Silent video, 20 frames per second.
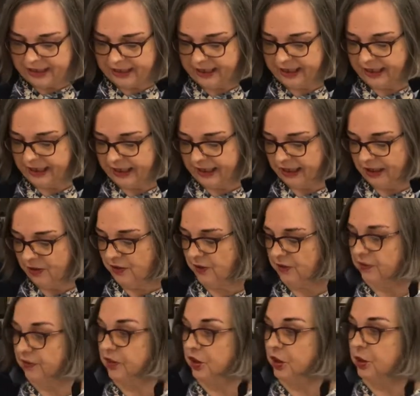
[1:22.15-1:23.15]
that
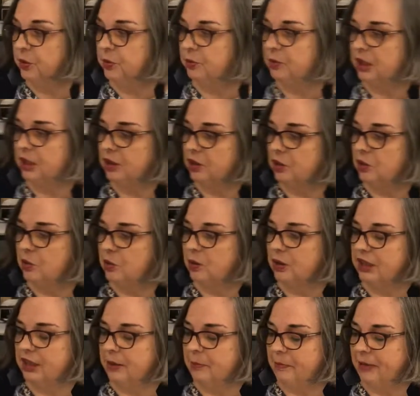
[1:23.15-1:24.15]
interviewed
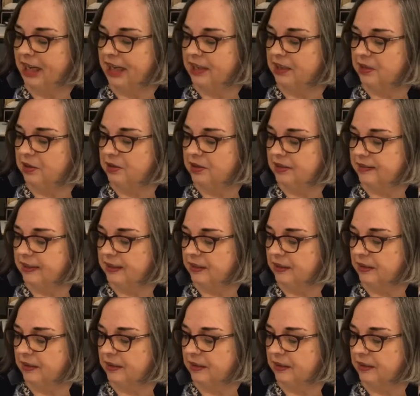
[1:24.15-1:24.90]
Gordon Myers.